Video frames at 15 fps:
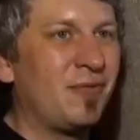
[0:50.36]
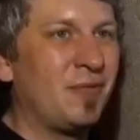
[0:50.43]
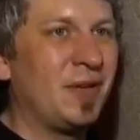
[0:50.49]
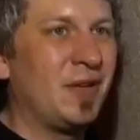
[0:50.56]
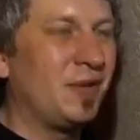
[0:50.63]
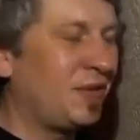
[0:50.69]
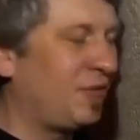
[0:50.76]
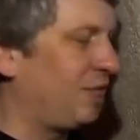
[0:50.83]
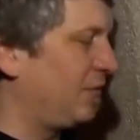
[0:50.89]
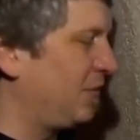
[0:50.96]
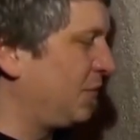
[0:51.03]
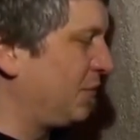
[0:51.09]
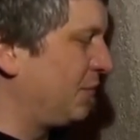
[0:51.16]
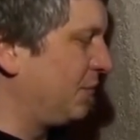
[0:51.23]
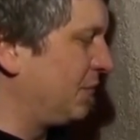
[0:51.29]
we look
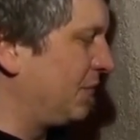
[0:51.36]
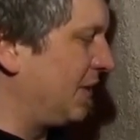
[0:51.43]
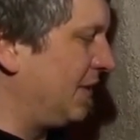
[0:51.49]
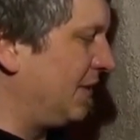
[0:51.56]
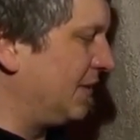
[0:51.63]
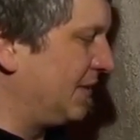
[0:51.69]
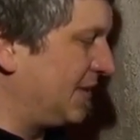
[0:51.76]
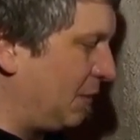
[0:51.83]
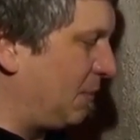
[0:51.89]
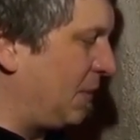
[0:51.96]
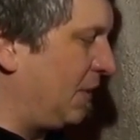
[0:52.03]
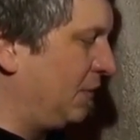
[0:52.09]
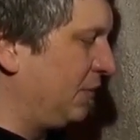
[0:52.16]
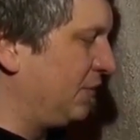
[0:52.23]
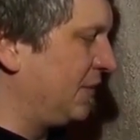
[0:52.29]
to Sao
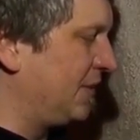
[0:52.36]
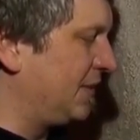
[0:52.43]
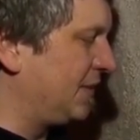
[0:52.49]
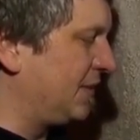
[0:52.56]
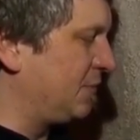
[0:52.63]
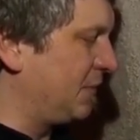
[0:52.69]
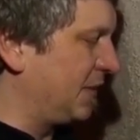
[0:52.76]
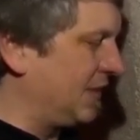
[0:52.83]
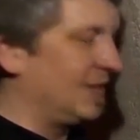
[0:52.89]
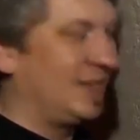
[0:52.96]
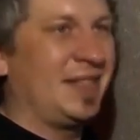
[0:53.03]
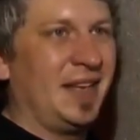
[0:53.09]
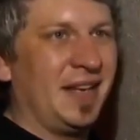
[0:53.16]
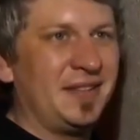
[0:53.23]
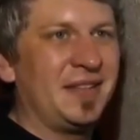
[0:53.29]
Paulo, for instance, we can
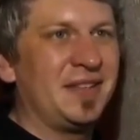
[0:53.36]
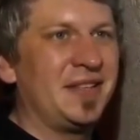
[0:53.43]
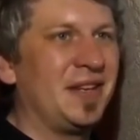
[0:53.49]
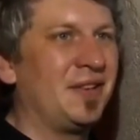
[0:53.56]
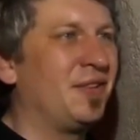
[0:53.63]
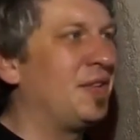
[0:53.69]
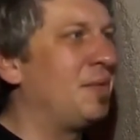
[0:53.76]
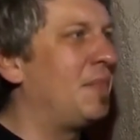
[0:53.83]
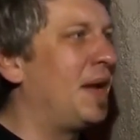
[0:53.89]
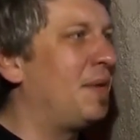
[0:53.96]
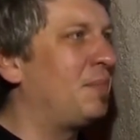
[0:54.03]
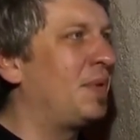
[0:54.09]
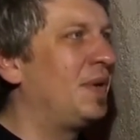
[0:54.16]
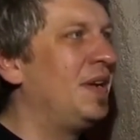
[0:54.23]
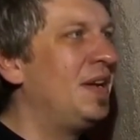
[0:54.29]
select it here on the map.
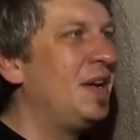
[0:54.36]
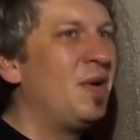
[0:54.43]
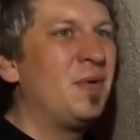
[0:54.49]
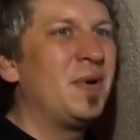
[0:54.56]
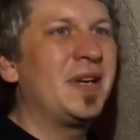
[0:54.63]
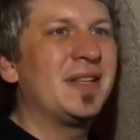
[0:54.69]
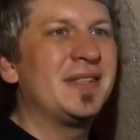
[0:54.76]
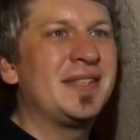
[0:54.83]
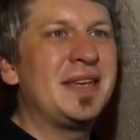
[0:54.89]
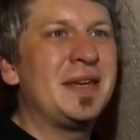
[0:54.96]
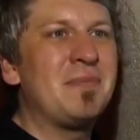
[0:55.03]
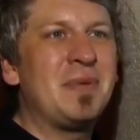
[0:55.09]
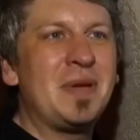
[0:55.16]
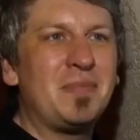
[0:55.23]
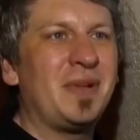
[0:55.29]
We can see
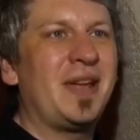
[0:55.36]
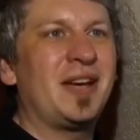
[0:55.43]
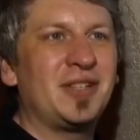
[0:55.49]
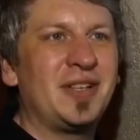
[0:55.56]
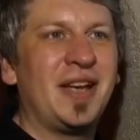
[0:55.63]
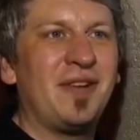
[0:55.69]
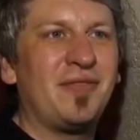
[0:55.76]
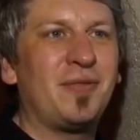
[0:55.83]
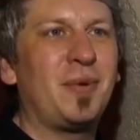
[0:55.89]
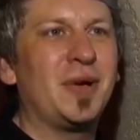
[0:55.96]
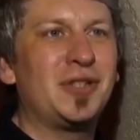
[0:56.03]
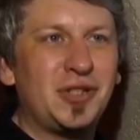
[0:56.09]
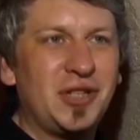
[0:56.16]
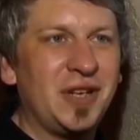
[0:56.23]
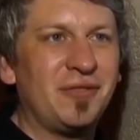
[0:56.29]
people actually have
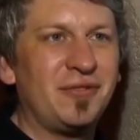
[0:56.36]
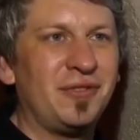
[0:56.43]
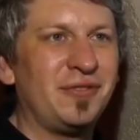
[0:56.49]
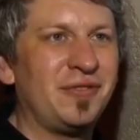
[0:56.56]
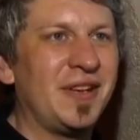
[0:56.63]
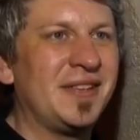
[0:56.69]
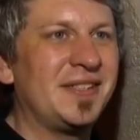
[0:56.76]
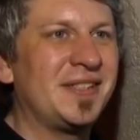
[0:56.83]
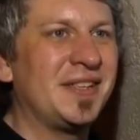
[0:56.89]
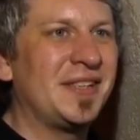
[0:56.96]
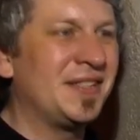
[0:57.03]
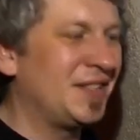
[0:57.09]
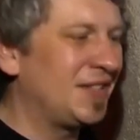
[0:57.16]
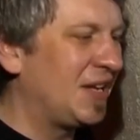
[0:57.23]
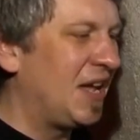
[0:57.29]
quite cheerful
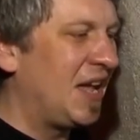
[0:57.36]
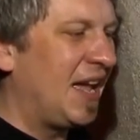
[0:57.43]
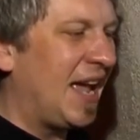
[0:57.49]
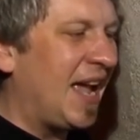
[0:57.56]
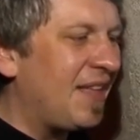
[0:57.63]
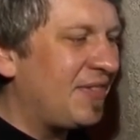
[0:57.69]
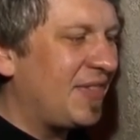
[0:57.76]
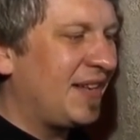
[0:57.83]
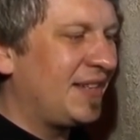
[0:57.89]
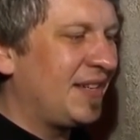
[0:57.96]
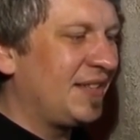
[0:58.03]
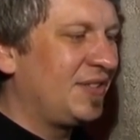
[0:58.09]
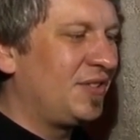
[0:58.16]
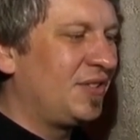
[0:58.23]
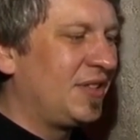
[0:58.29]
faces, and they
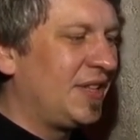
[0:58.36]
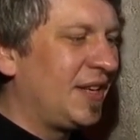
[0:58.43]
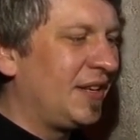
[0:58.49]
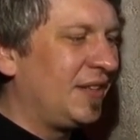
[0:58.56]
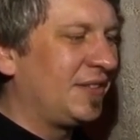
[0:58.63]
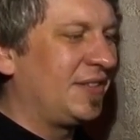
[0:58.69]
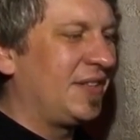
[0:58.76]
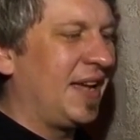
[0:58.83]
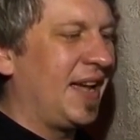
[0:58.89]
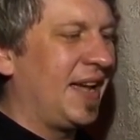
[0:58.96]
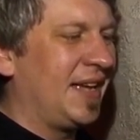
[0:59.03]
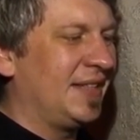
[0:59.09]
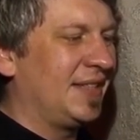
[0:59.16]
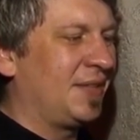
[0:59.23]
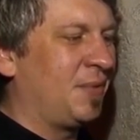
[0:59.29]
tend to tilt their
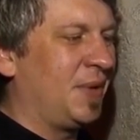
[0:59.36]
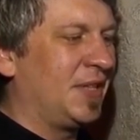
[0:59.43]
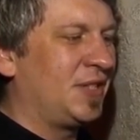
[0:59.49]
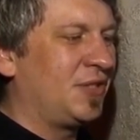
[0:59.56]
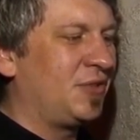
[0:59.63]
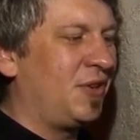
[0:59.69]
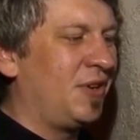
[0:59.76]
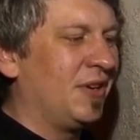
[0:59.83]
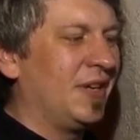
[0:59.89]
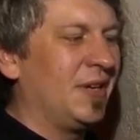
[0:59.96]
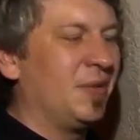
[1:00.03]
heads quite strongly